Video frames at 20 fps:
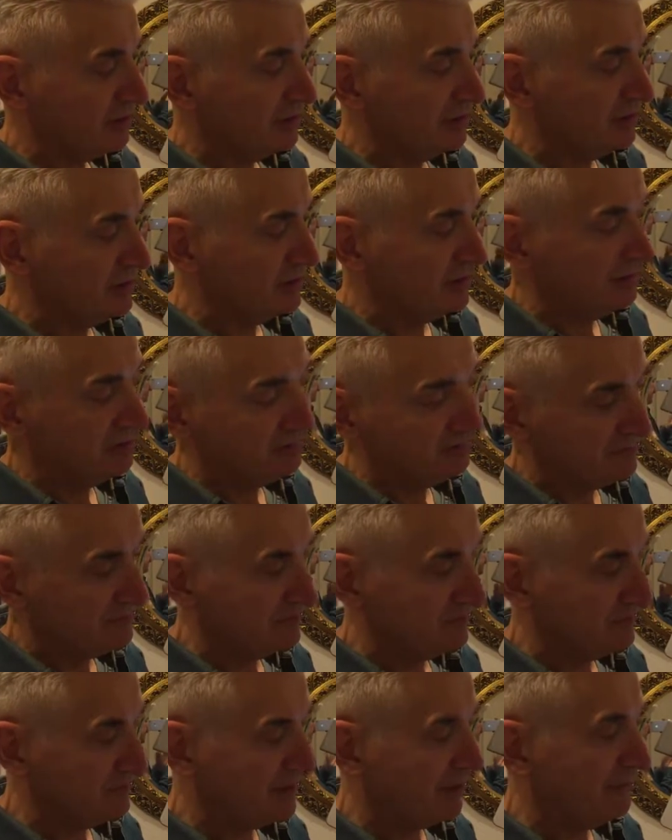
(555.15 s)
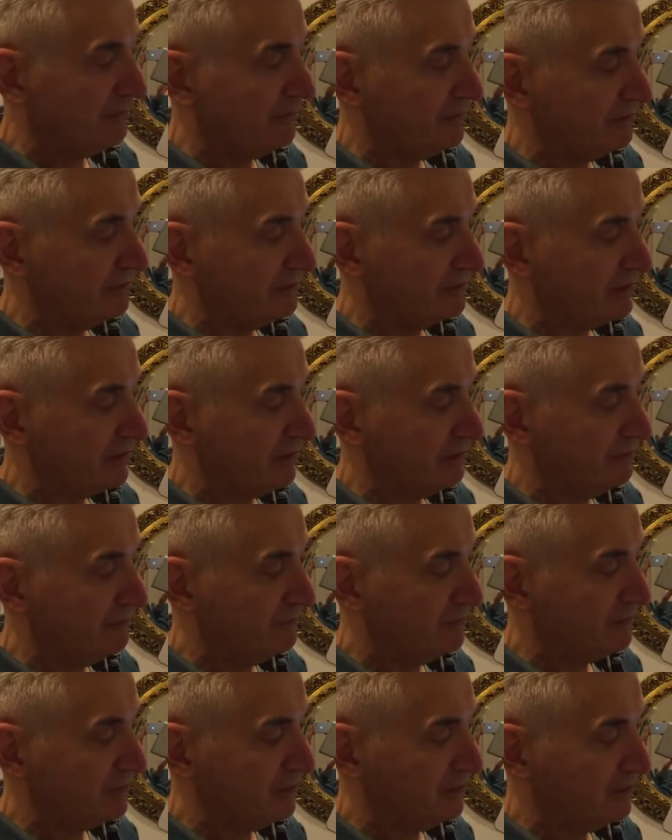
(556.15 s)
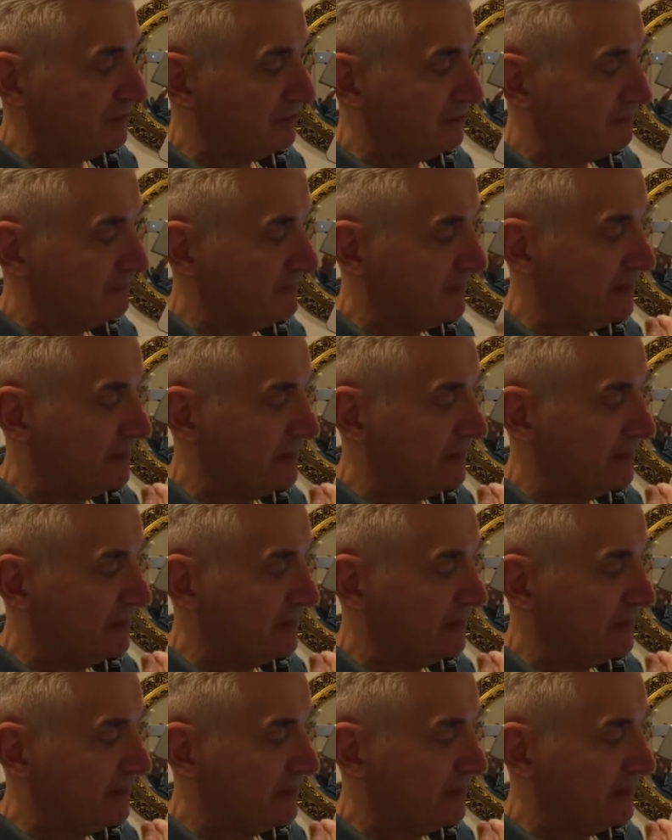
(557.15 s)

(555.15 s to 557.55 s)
is roughly okay over here.